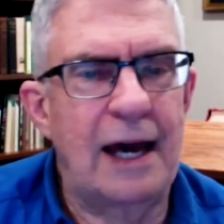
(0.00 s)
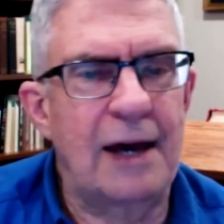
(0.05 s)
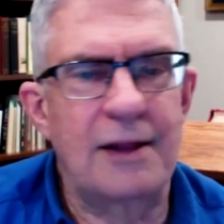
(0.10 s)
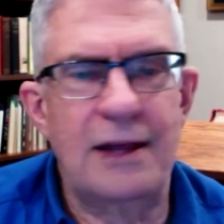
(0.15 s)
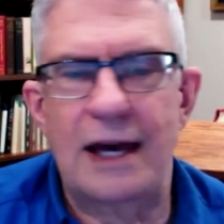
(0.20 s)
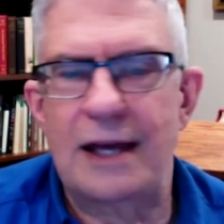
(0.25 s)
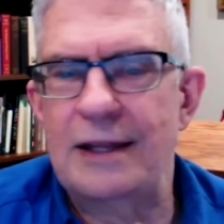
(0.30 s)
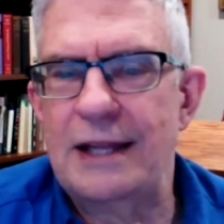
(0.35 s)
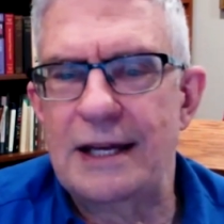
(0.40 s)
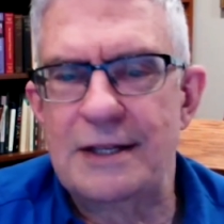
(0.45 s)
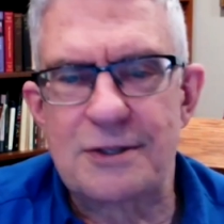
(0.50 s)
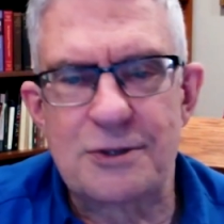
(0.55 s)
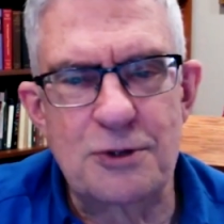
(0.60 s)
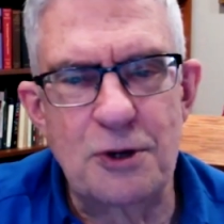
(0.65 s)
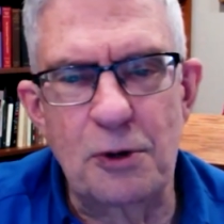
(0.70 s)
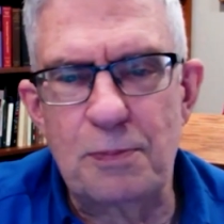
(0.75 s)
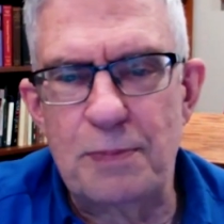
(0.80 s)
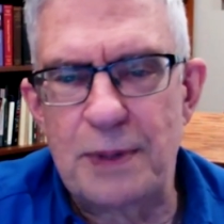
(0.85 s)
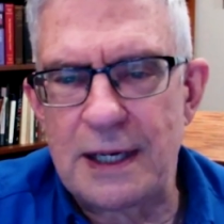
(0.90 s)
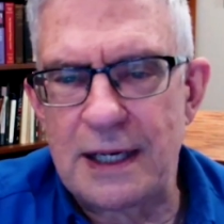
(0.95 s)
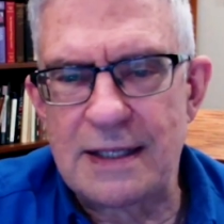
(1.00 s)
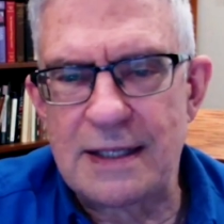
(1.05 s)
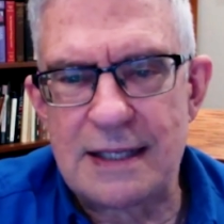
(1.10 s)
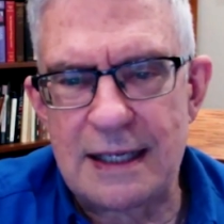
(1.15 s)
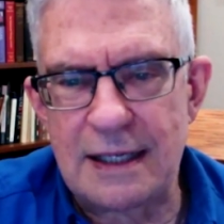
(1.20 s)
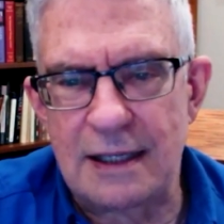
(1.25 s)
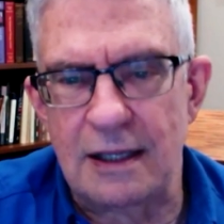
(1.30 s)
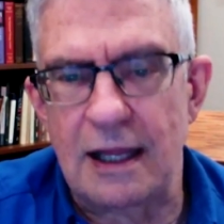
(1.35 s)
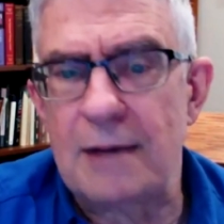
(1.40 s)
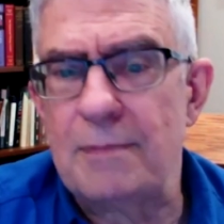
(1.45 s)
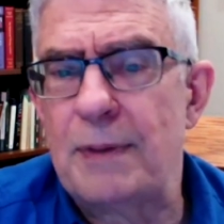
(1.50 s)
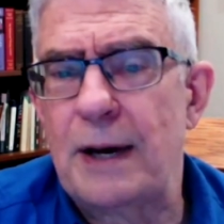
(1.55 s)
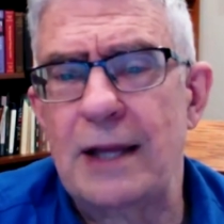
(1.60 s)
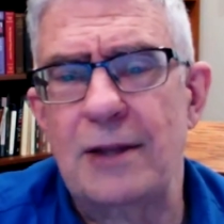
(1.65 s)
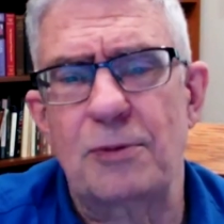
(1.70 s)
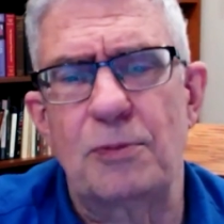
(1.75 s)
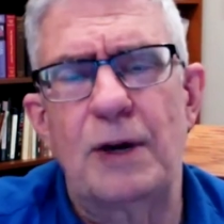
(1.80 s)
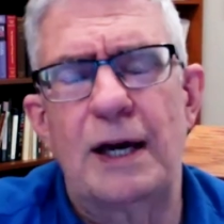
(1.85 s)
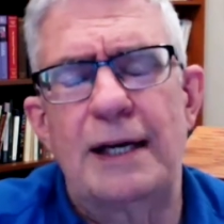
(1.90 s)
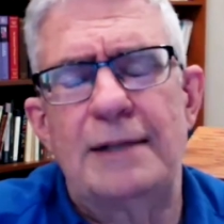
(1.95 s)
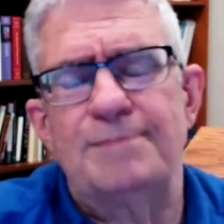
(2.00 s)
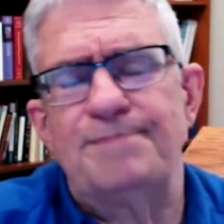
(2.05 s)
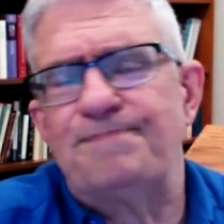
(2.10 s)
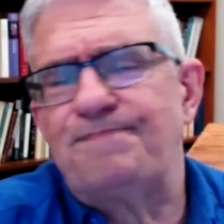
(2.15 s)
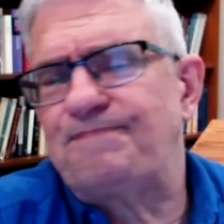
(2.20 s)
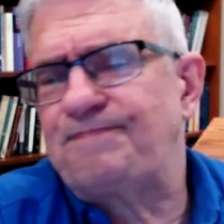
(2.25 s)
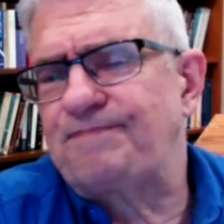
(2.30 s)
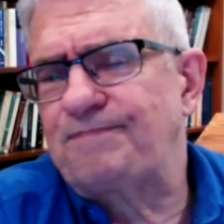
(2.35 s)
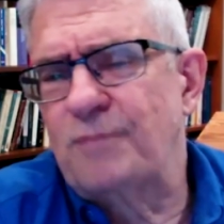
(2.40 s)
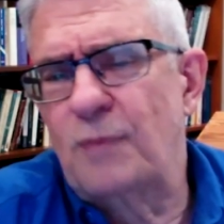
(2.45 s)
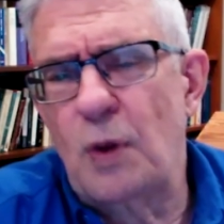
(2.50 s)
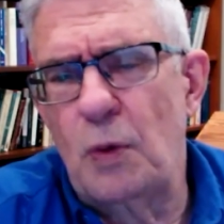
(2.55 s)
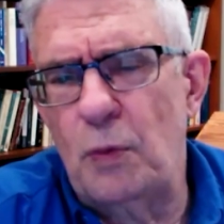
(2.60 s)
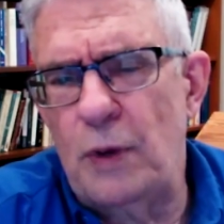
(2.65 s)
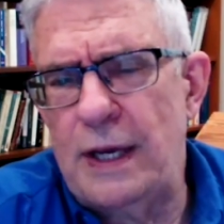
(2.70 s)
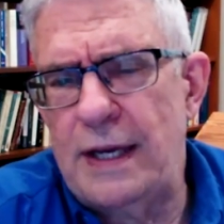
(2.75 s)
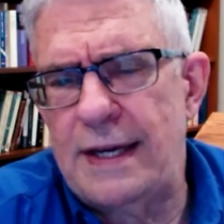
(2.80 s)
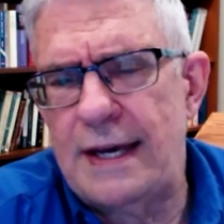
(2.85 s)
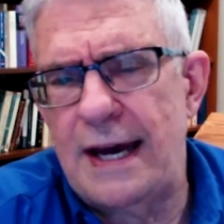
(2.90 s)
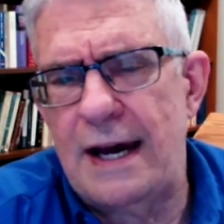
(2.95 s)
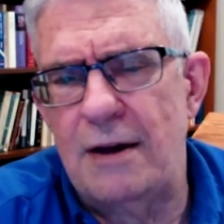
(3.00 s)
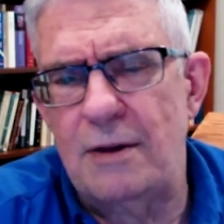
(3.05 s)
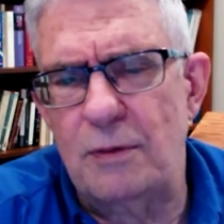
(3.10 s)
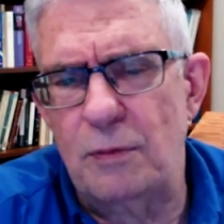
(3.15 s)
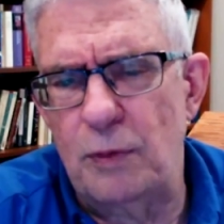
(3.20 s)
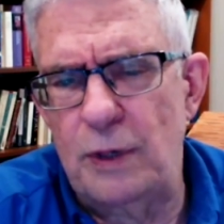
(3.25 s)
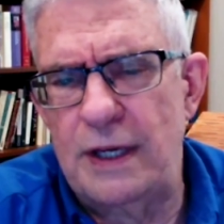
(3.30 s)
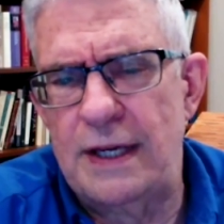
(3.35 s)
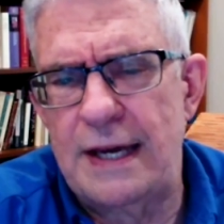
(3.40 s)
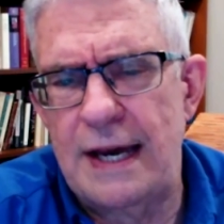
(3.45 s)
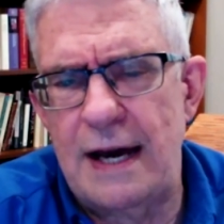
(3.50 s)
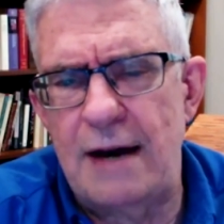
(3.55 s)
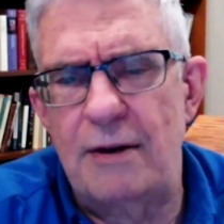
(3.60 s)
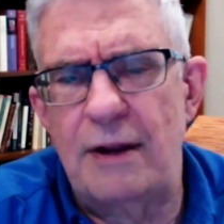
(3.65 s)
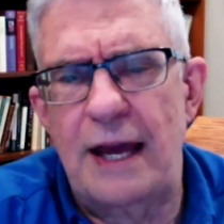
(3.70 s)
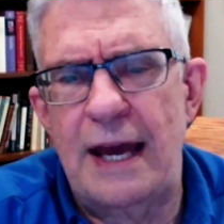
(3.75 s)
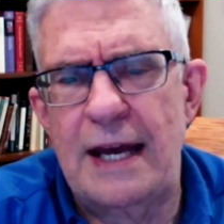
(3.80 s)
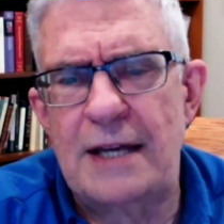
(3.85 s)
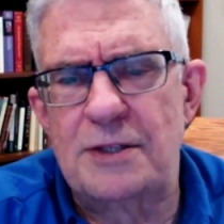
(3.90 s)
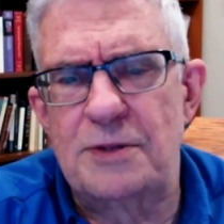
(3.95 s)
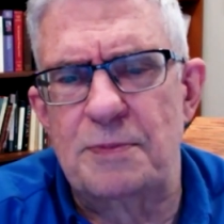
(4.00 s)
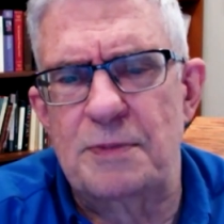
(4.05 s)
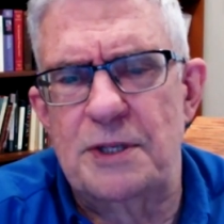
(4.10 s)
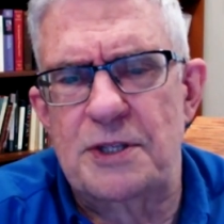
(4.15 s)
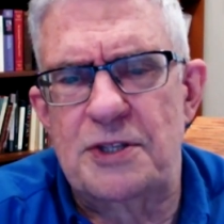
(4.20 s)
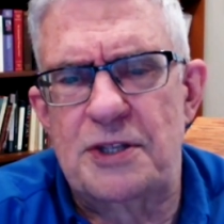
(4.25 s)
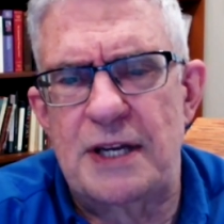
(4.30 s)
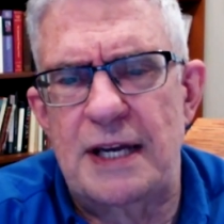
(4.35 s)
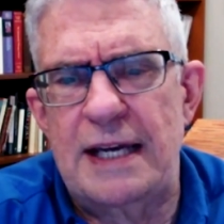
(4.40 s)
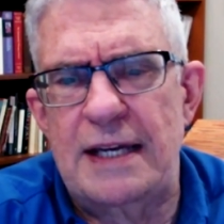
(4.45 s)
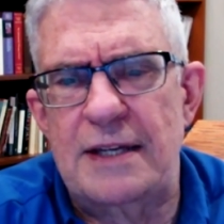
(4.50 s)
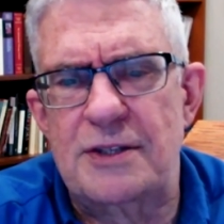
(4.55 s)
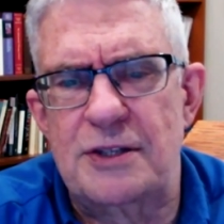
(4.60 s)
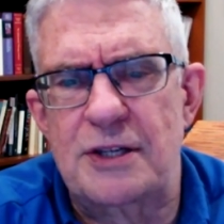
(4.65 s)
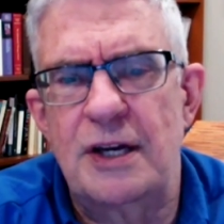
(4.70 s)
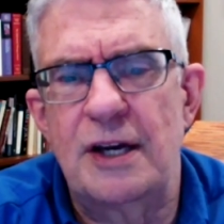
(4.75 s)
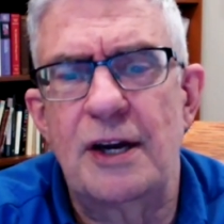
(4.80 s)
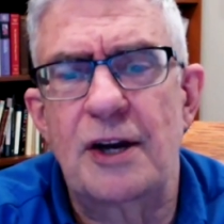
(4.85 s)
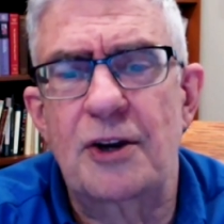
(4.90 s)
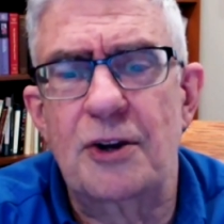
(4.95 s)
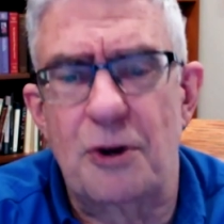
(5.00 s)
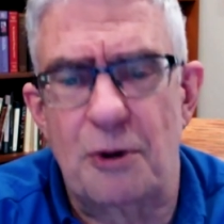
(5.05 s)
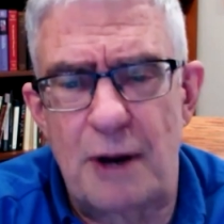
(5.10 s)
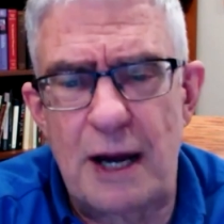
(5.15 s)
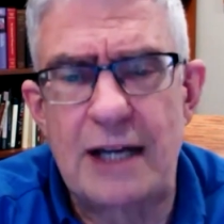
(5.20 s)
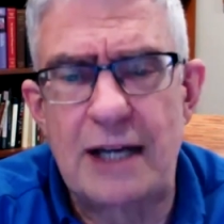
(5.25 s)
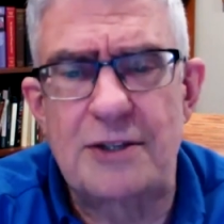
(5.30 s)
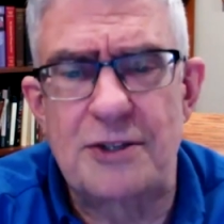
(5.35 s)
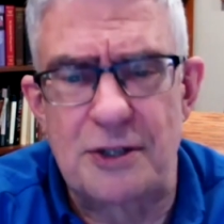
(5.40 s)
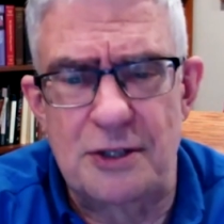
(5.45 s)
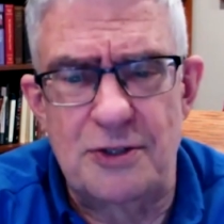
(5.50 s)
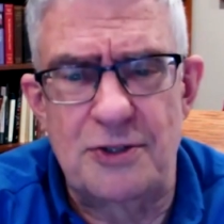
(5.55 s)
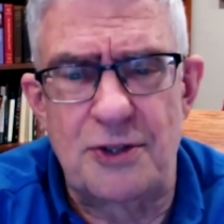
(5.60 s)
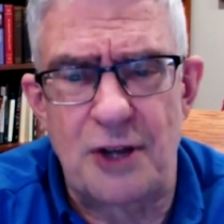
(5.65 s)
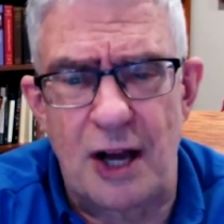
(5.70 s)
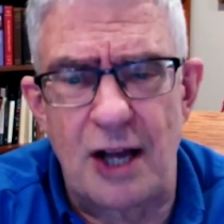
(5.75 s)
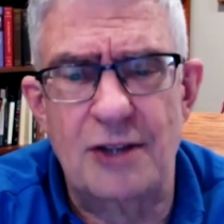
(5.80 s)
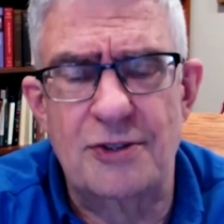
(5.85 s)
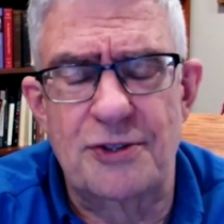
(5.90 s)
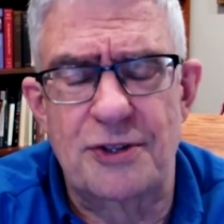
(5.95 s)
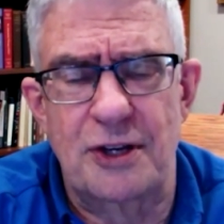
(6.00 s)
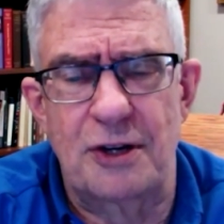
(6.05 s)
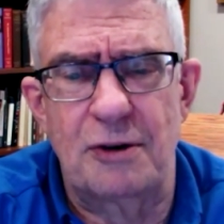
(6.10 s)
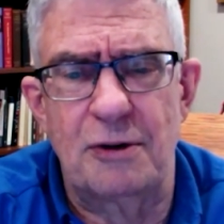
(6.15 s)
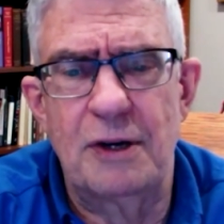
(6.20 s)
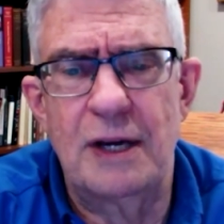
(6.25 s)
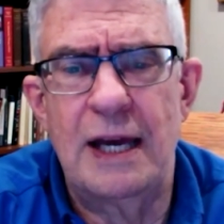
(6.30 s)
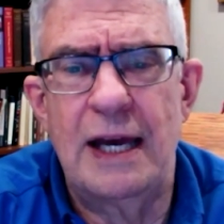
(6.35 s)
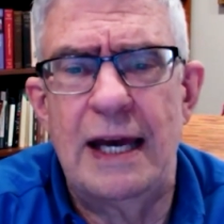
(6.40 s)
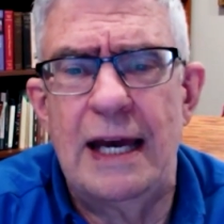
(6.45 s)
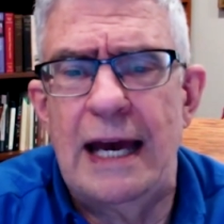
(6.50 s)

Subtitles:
and that's no big deal. And by the way, we count as mistakes corrections also.